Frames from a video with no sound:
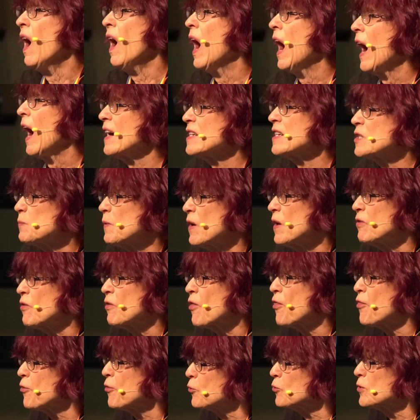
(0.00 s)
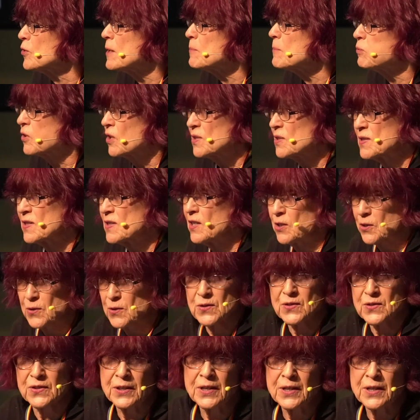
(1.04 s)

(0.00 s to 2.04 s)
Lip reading: I spent 30 plus years in an